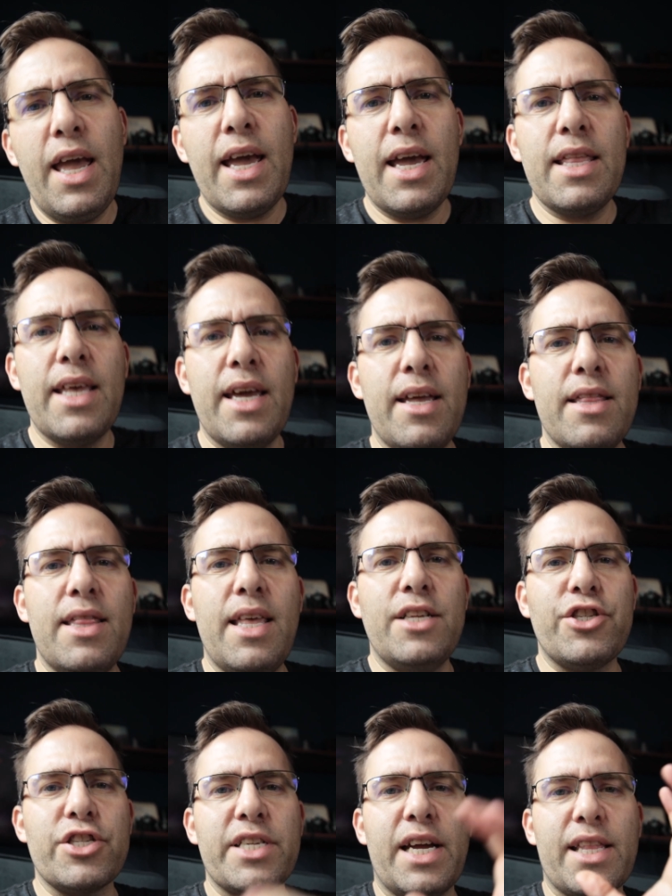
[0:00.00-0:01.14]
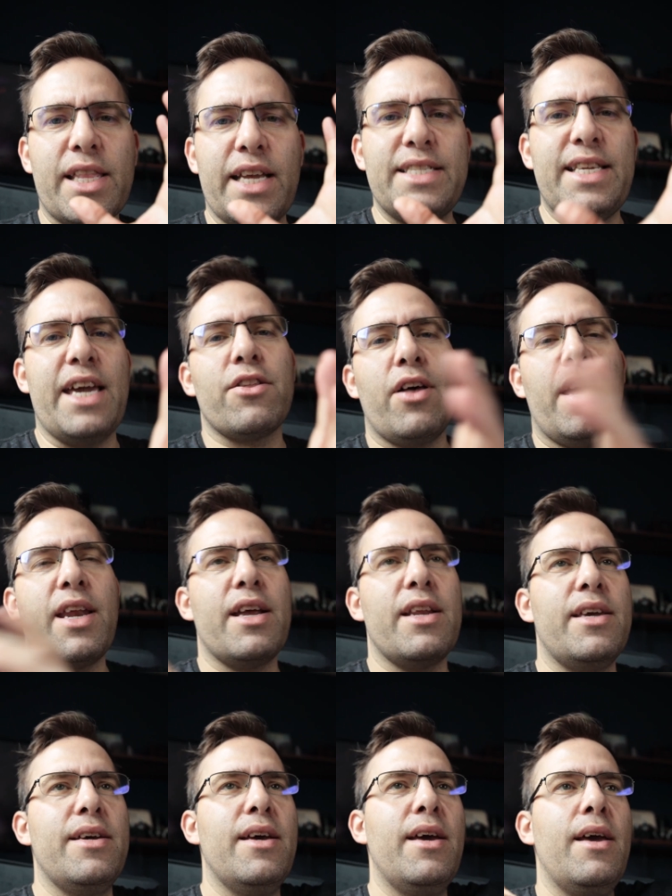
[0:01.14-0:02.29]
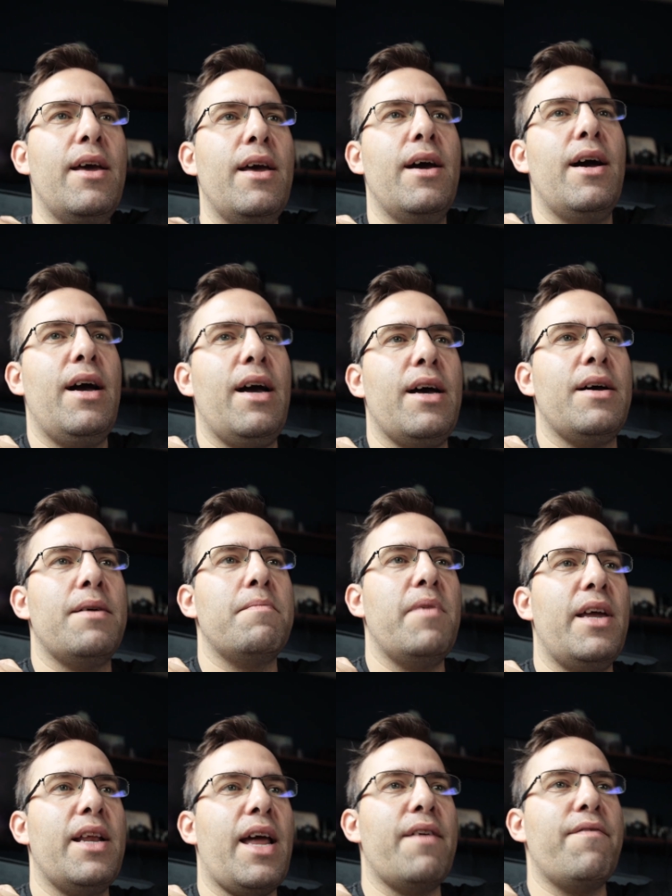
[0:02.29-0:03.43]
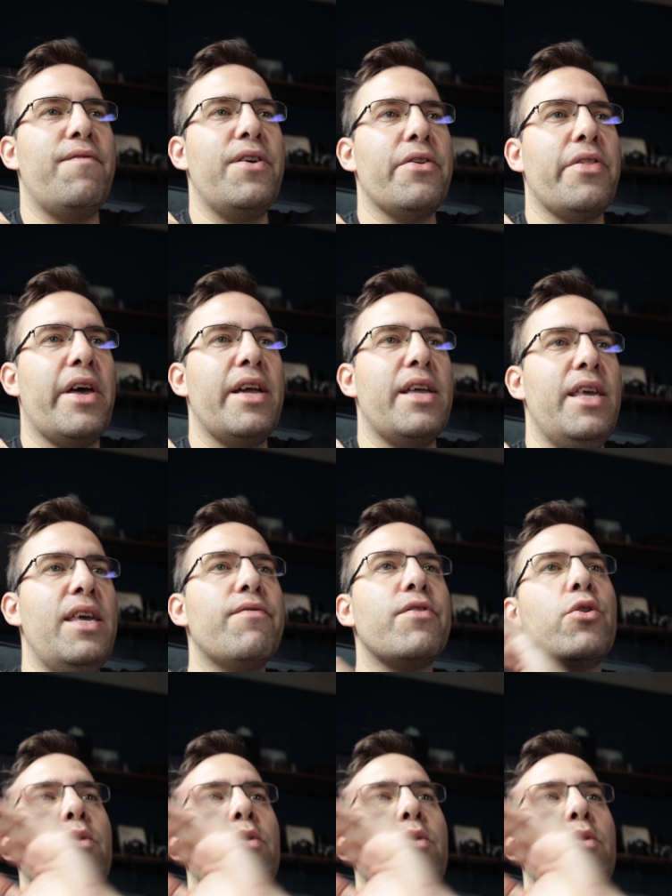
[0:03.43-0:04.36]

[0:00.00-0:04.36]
and they just kind of like take a lot out of you. And I feel like, even though